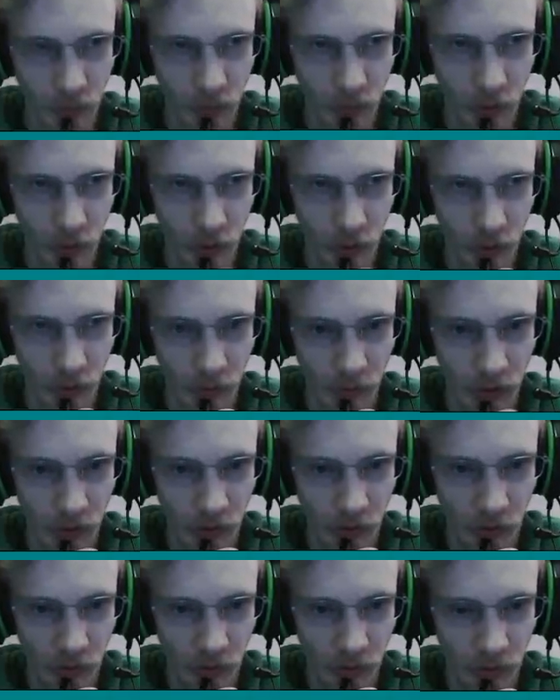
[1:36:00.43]
Trying to
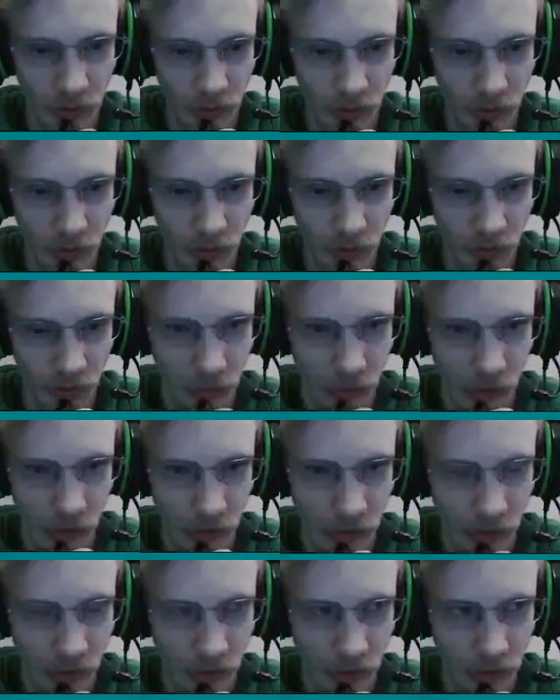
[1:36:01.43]
imagine if
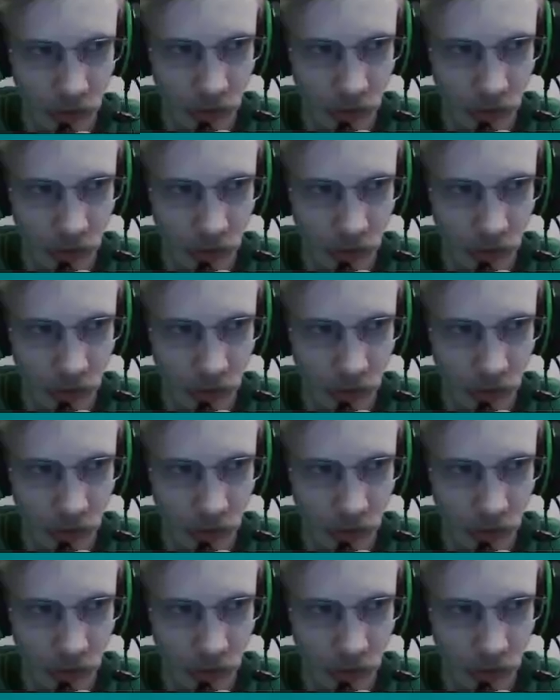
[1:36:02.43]
I